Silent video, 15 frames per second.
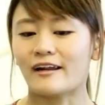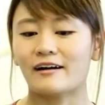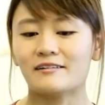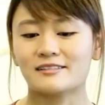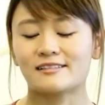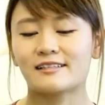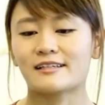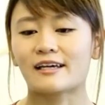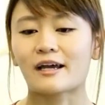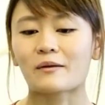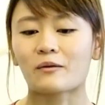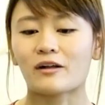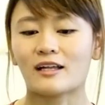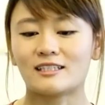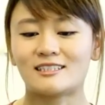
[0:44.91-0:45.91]
know, I was
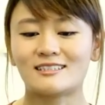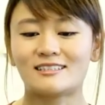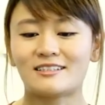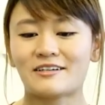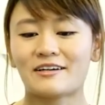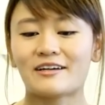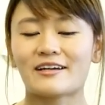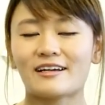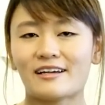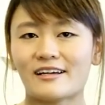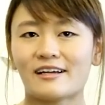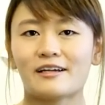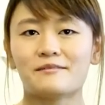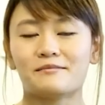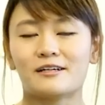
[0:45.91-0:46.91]
thinking what I should do
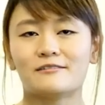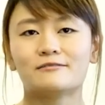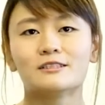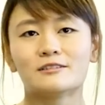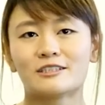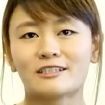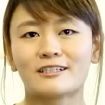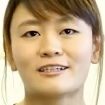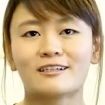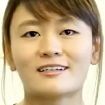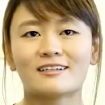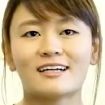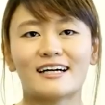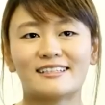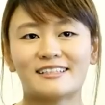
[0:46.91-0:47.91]
in my
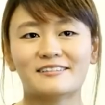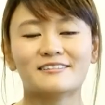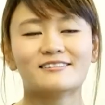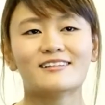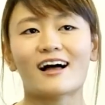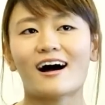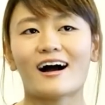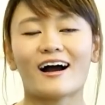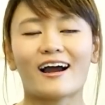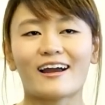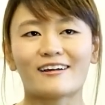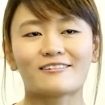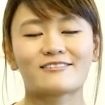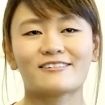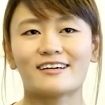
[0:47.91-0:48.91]
future adult
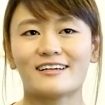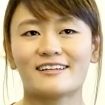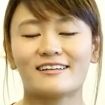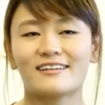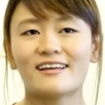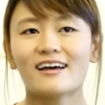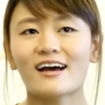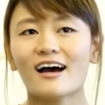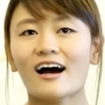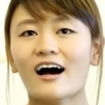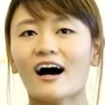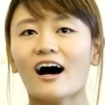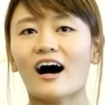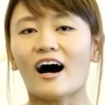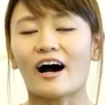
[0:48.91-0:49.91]
life, and
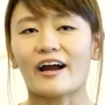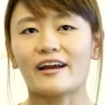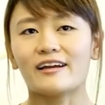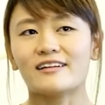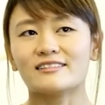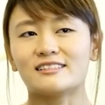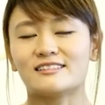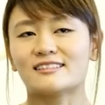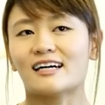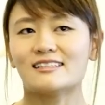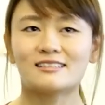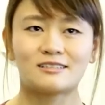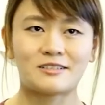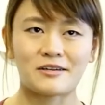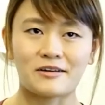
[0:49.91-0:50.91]
I
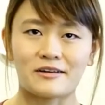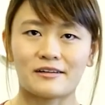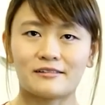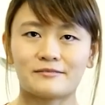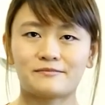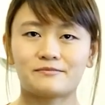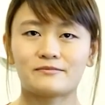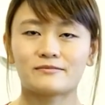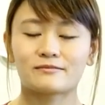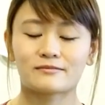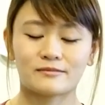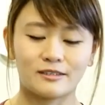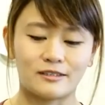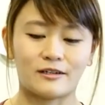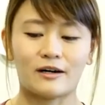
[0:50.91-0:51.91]
decided to,
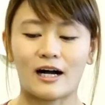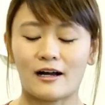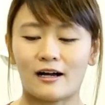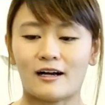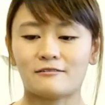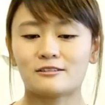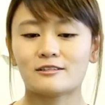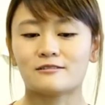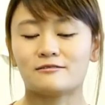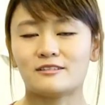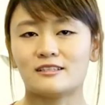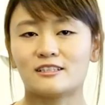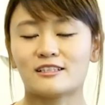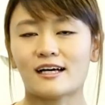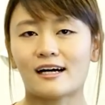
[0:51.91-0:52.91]
you know, after I
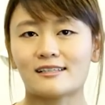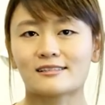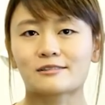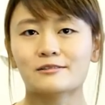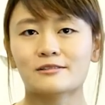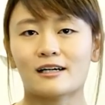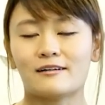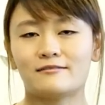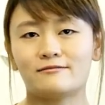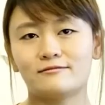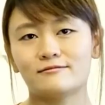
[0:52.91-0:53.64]
finished high school,